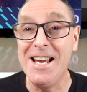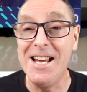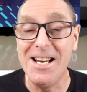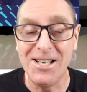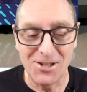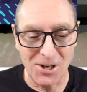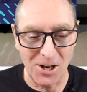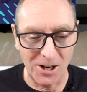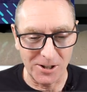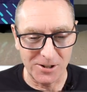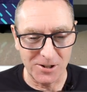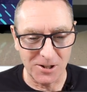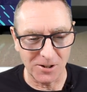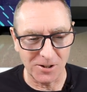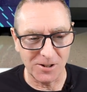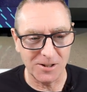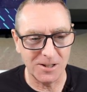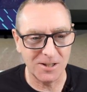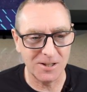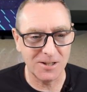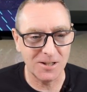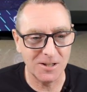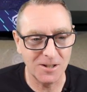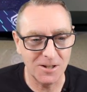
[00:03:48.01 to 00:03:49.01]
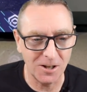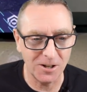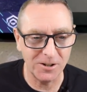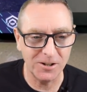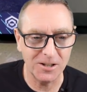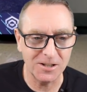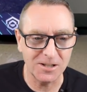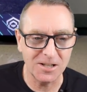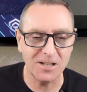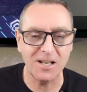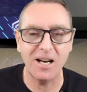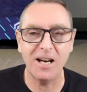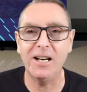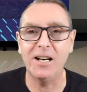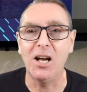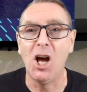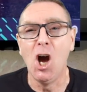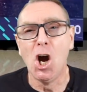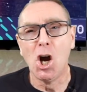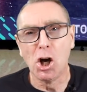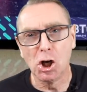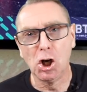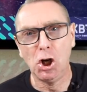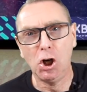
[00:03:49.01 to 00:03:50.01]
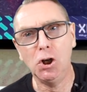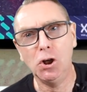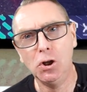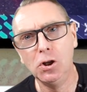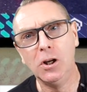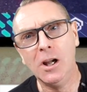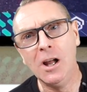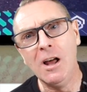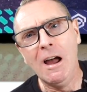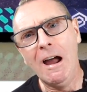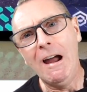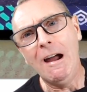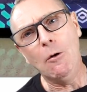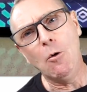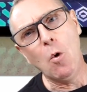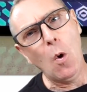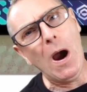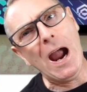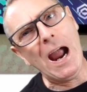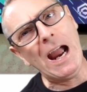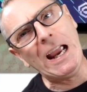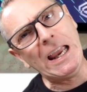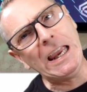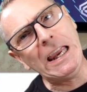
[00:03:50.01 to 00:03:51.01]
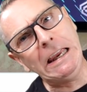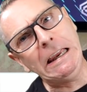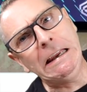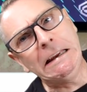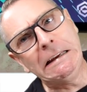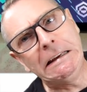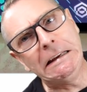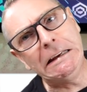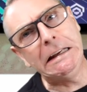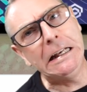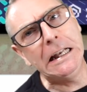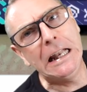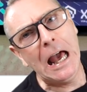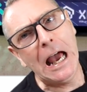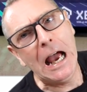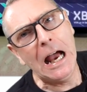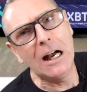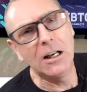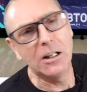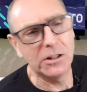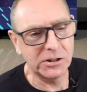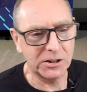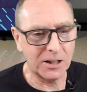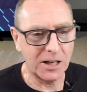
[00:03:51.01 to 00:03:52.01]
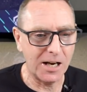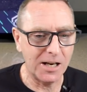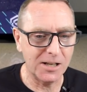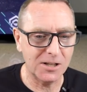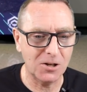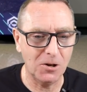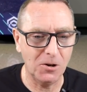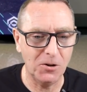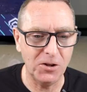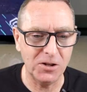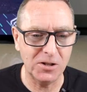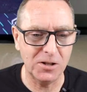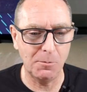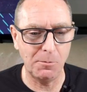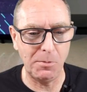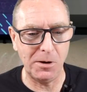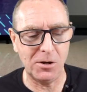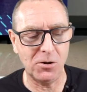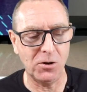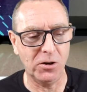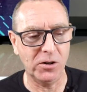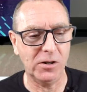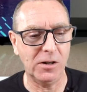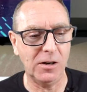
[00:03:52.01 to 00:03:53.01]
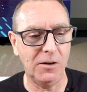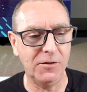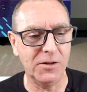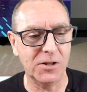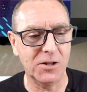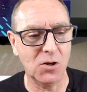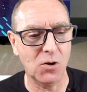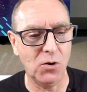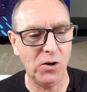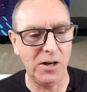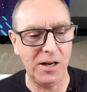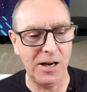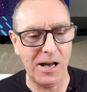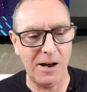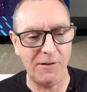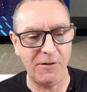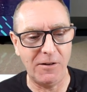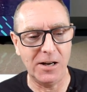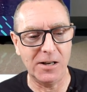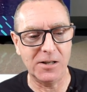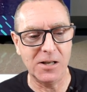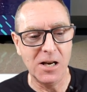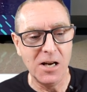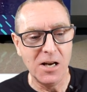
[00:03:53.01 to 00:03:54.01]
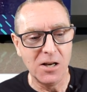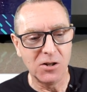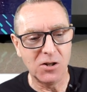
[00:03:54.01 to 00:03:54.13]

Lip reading: So I just thought this is kind of cool and wacky in the house, guys. So this is a Bitcoin conference going live, guys.